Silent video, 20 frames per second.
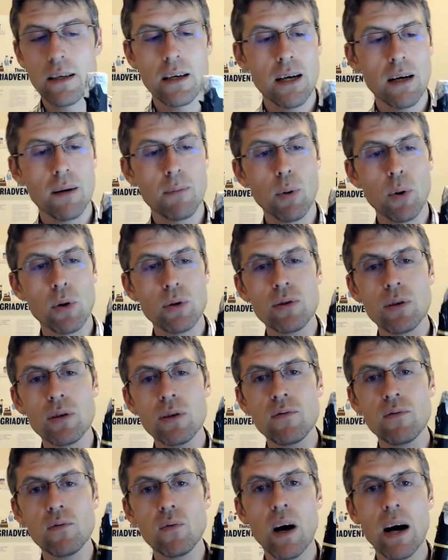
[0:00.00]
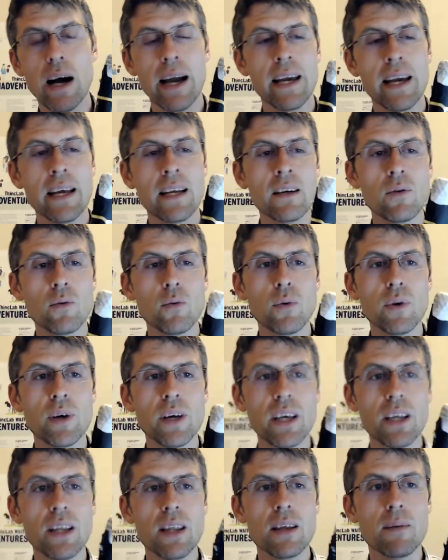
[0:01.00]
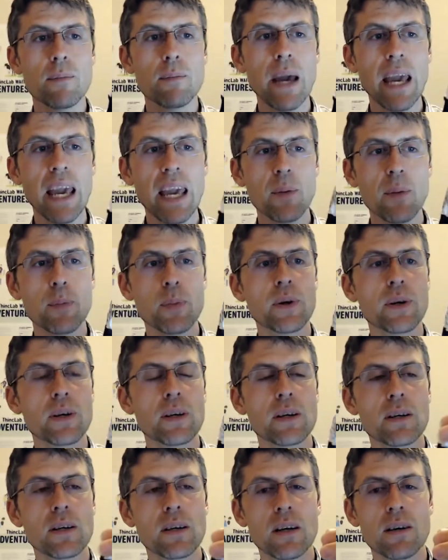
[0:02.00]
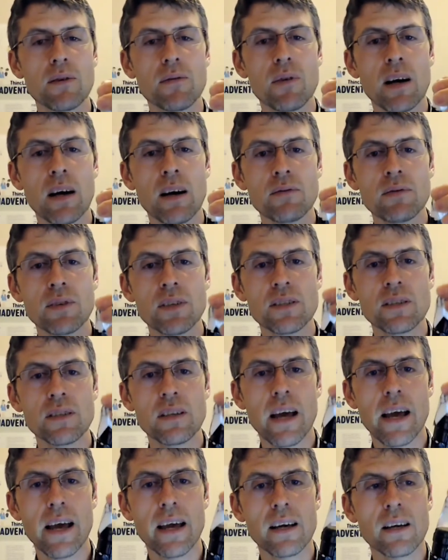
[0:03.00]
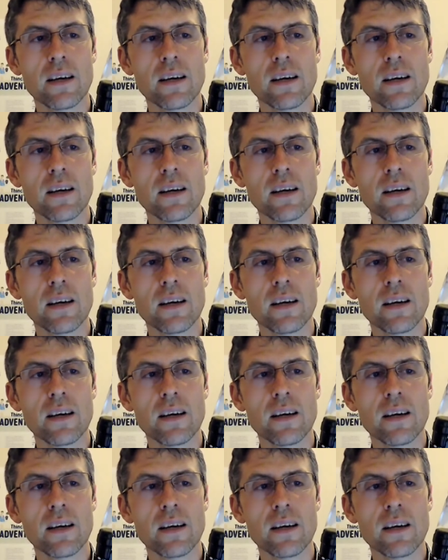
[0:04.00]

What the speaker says: a bottle of wine with paper around its neck.